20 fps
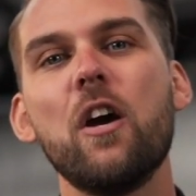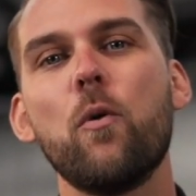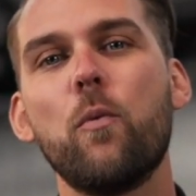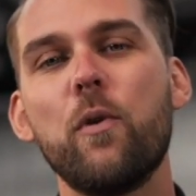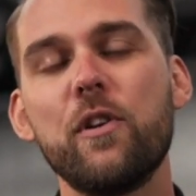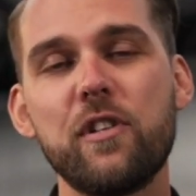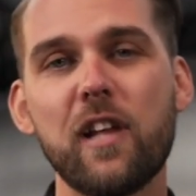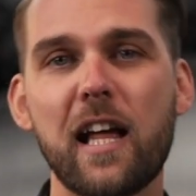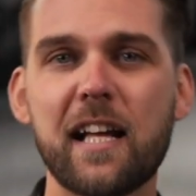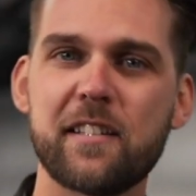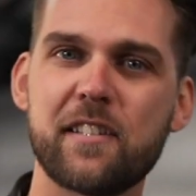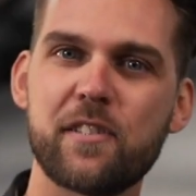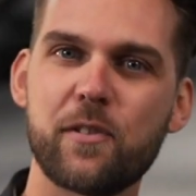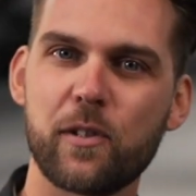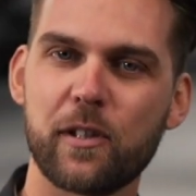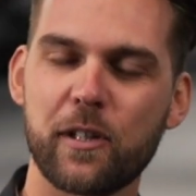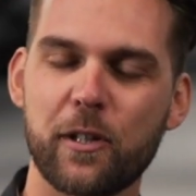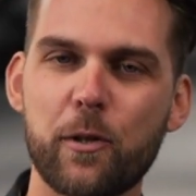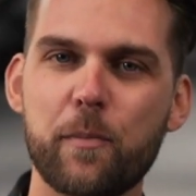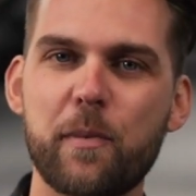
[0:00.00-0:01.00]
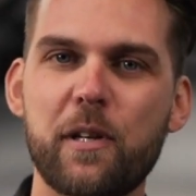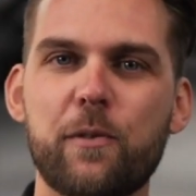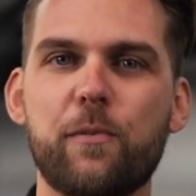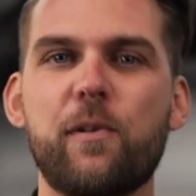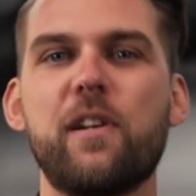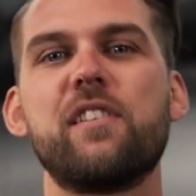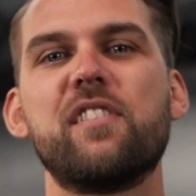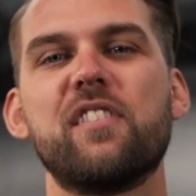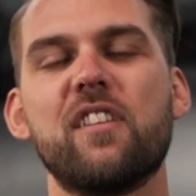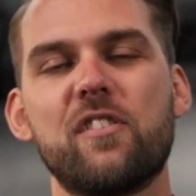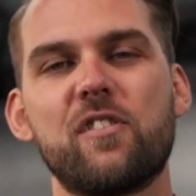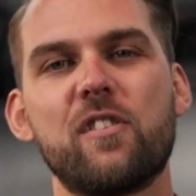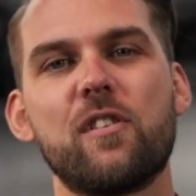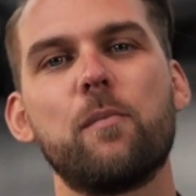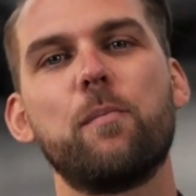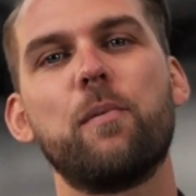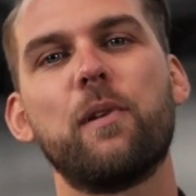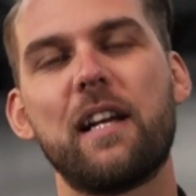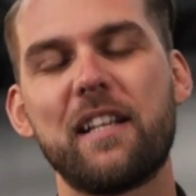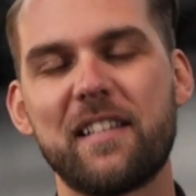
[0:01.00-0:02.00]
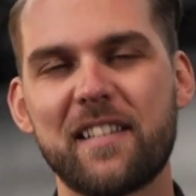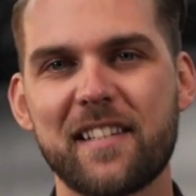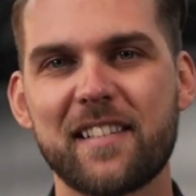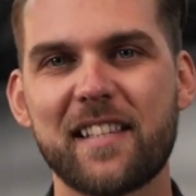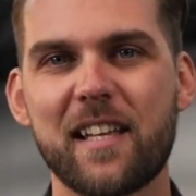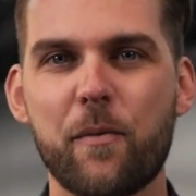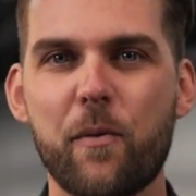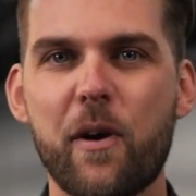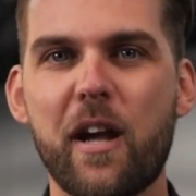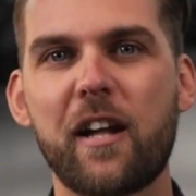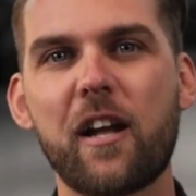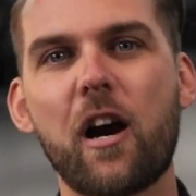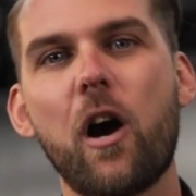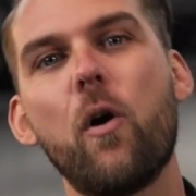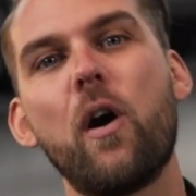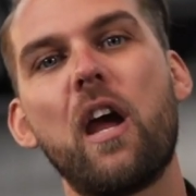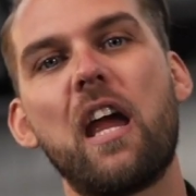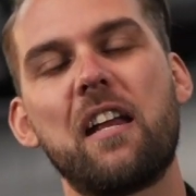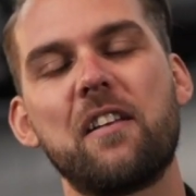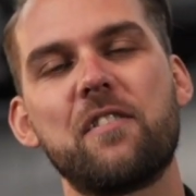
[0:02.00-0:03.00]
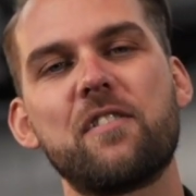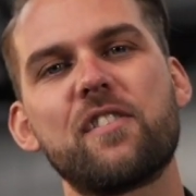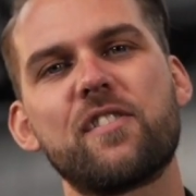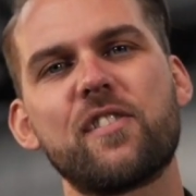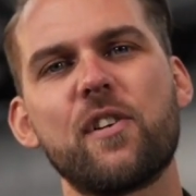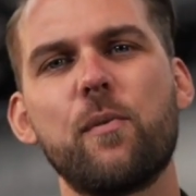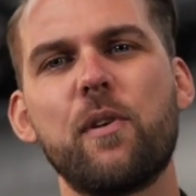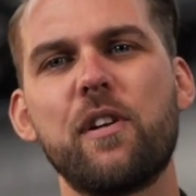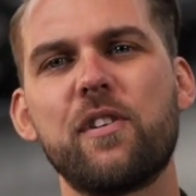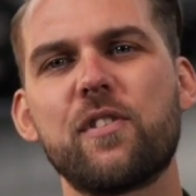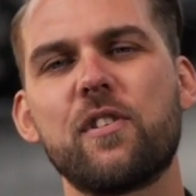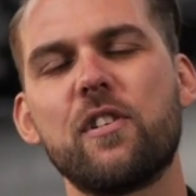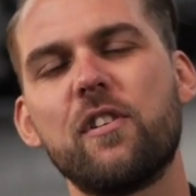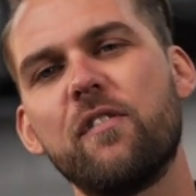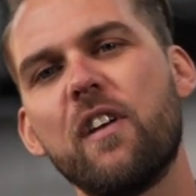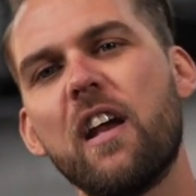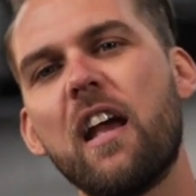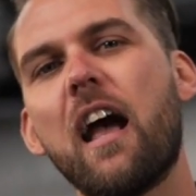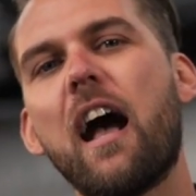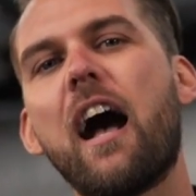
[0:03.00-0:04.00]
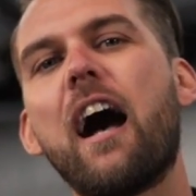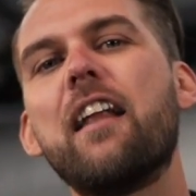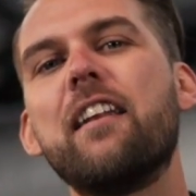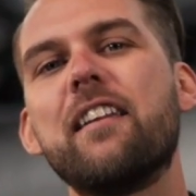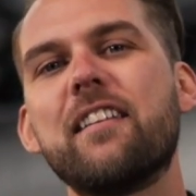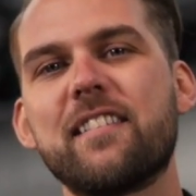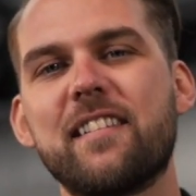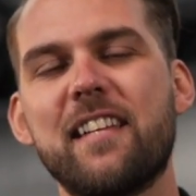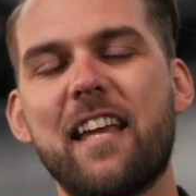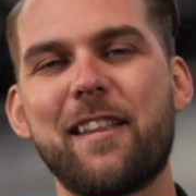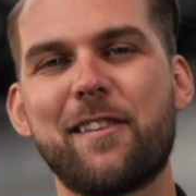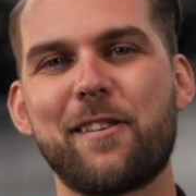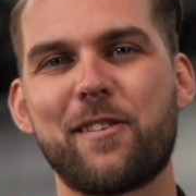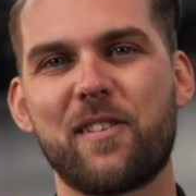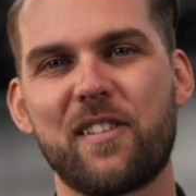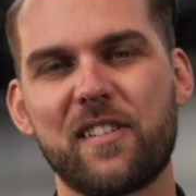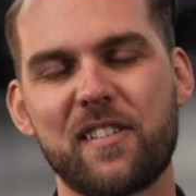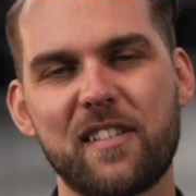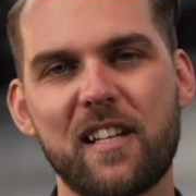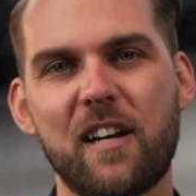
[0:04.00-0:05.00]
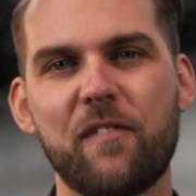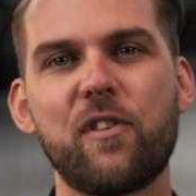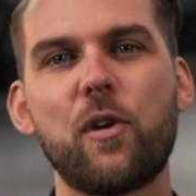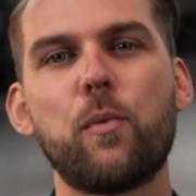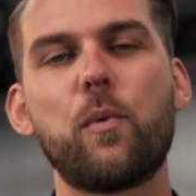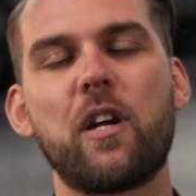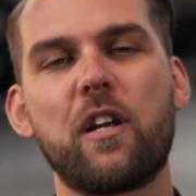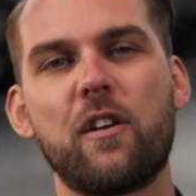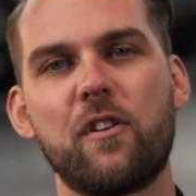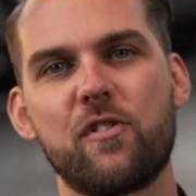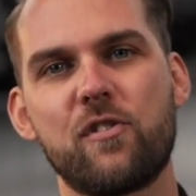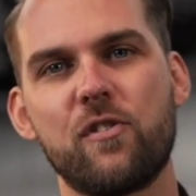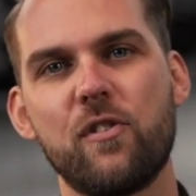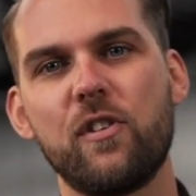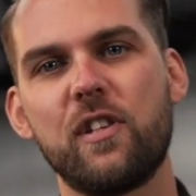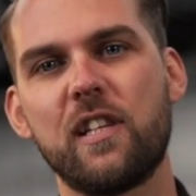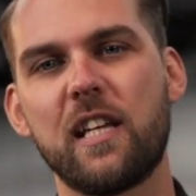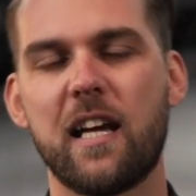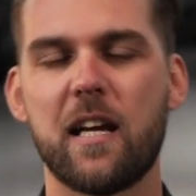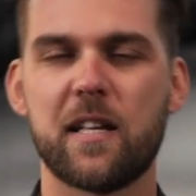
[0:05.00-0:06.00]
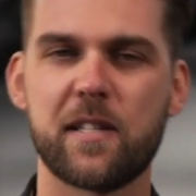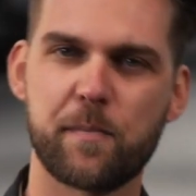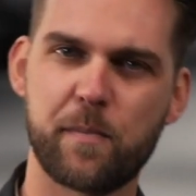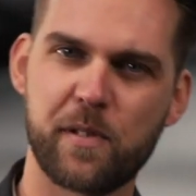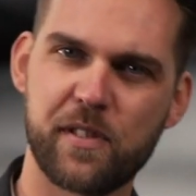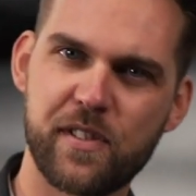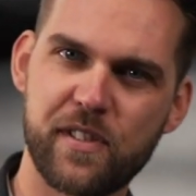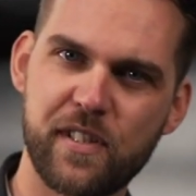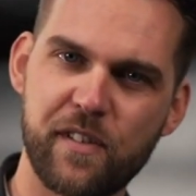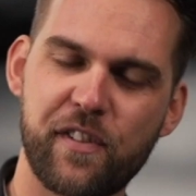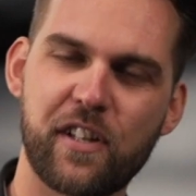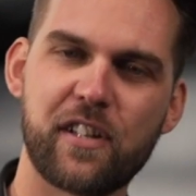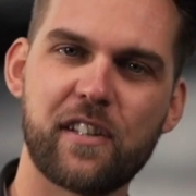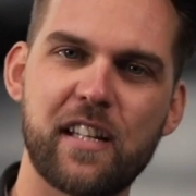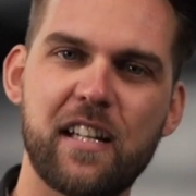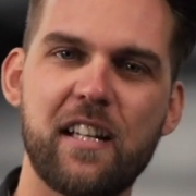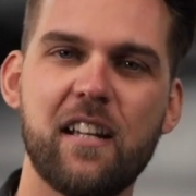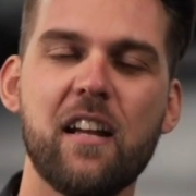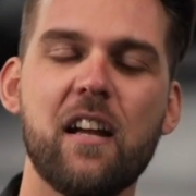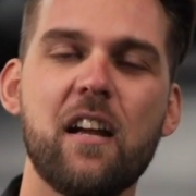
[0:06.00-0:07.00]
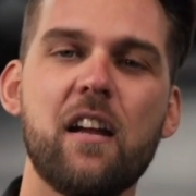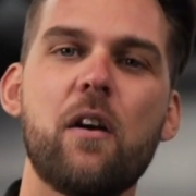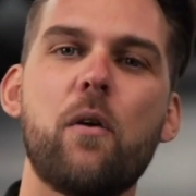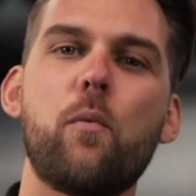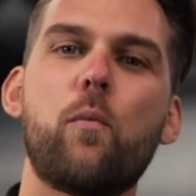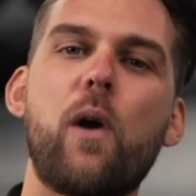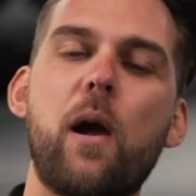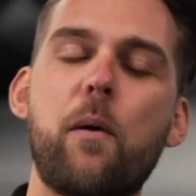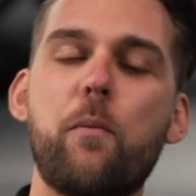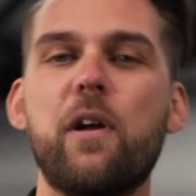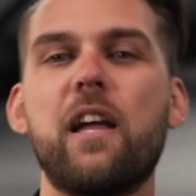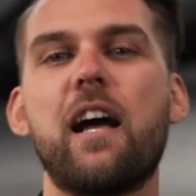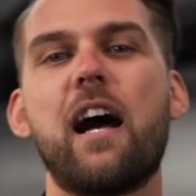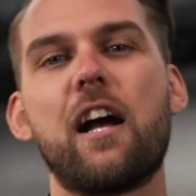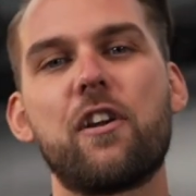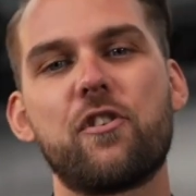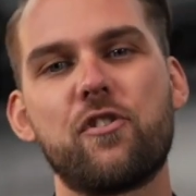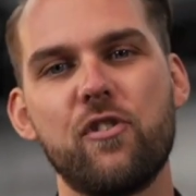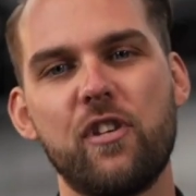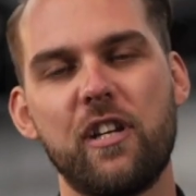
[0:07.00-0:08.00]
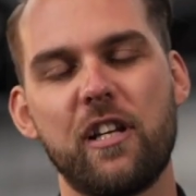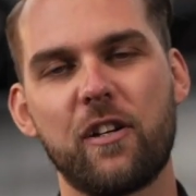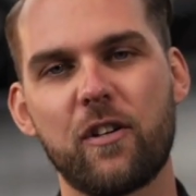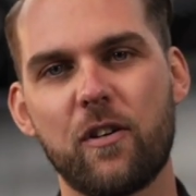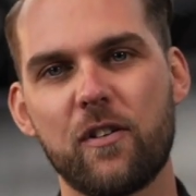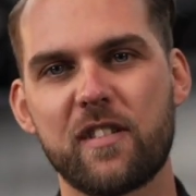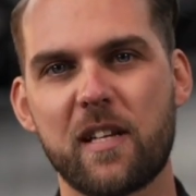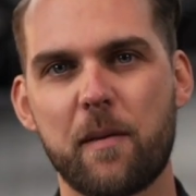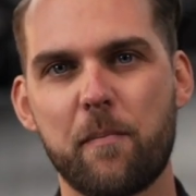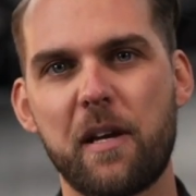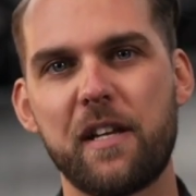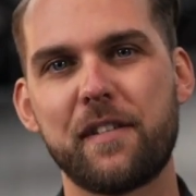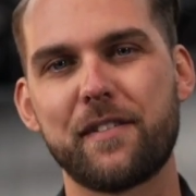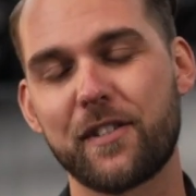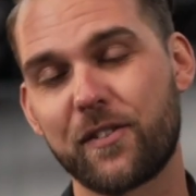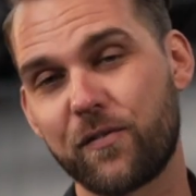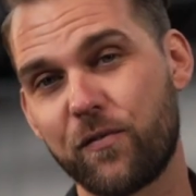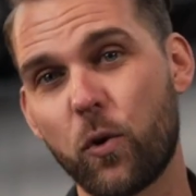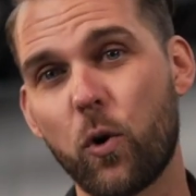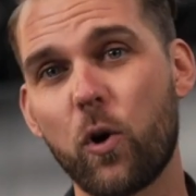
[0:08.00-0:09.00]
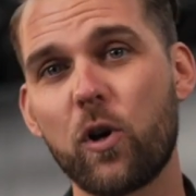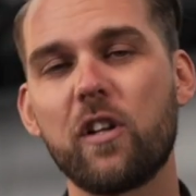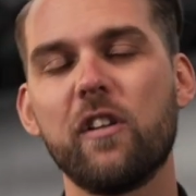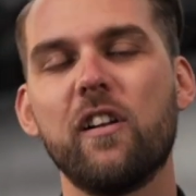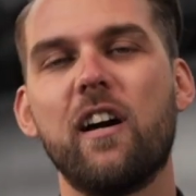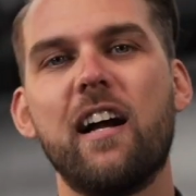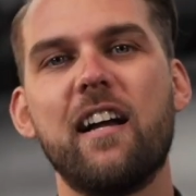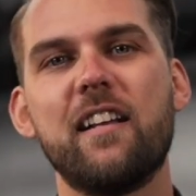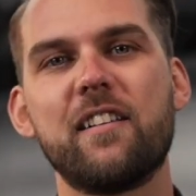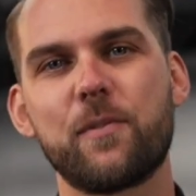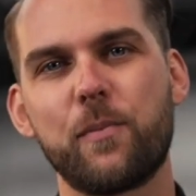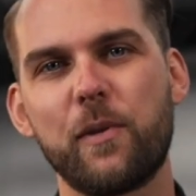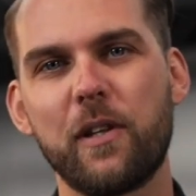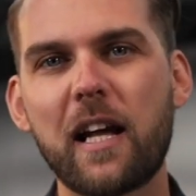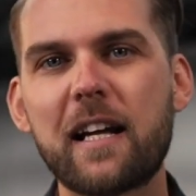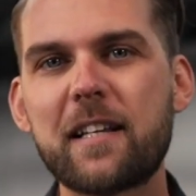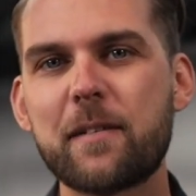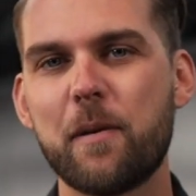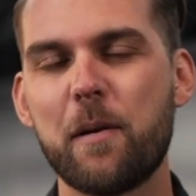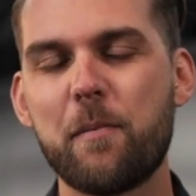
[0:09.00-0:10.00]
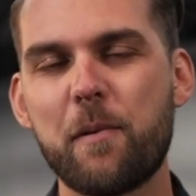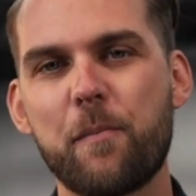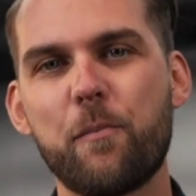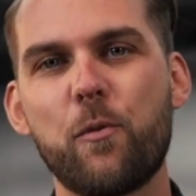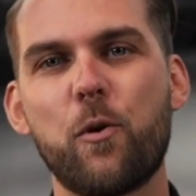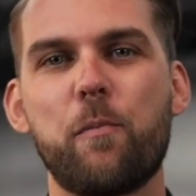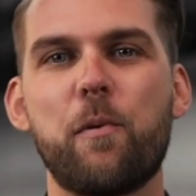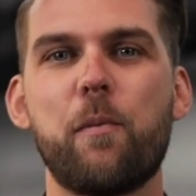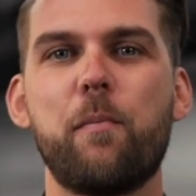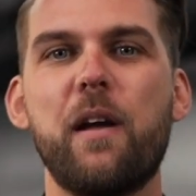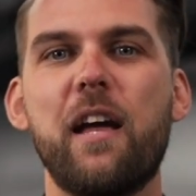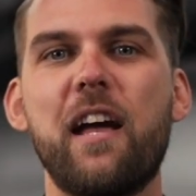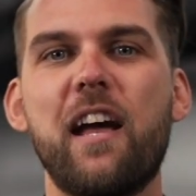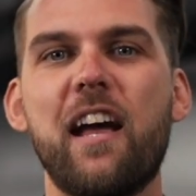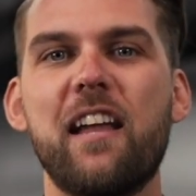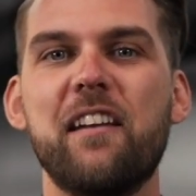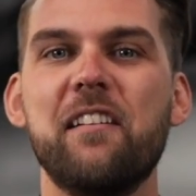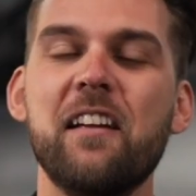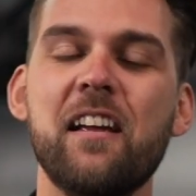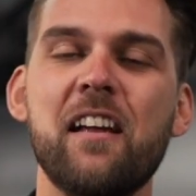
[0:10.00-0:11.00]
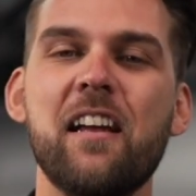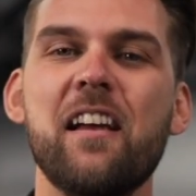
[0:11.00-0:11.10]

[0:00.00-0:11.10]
We'd like to do a little bit of research of the places that we're going, just so we sort of understand the sort of stuff that we're going to shoot there. Specifically, when we are shooting content pieces for clients, we like to be a bit more prepared.